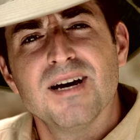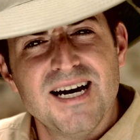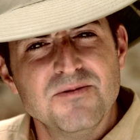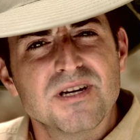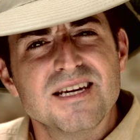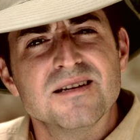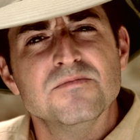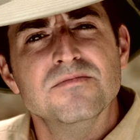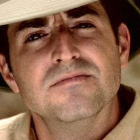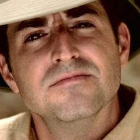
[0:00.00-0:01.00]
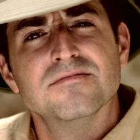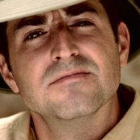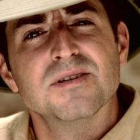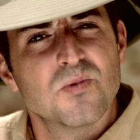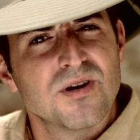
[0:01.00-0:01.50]
I would eat him
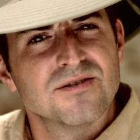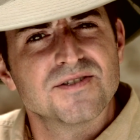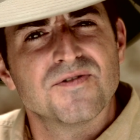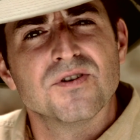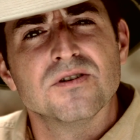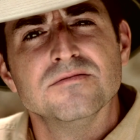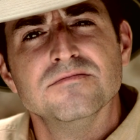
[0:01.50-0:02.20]
and wear his fur.